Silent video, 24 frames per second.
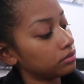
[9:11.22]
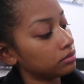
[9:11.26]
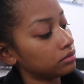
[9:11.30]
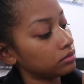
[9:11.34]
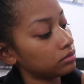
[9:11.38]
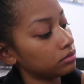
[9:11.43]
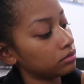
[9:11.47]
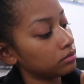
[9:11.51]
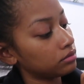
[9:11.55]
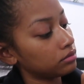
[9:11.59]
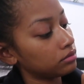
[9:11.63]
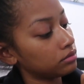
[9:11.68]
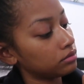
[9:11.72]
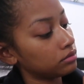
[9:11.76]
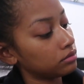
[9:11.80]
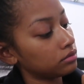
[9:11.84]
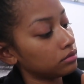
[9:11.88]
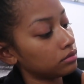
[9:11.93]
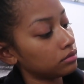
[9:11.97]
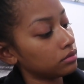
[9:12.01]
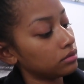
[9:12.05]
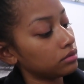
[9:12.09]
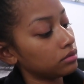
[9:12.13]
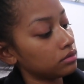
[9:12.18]

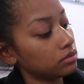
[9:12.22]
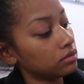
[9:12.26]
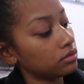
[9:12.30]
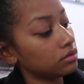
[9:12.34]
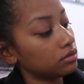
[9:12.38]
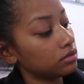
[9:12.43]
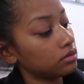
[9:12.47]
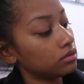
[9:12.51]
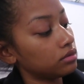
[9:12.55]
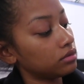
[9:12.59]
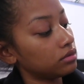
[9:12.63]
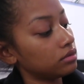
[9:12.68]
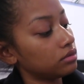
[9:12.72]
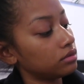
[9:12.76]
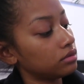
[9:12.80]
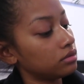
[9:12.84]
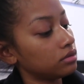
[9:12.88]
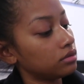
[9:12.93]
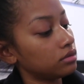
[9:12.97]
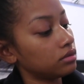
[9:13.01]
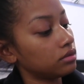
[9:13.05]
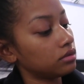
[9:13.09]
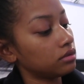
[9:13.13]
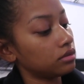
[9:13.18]

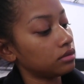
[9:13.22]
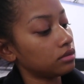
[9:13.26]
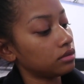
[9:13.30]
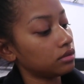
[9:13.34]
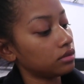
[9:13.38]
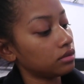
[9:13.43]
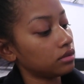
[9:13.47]
(no one is talking)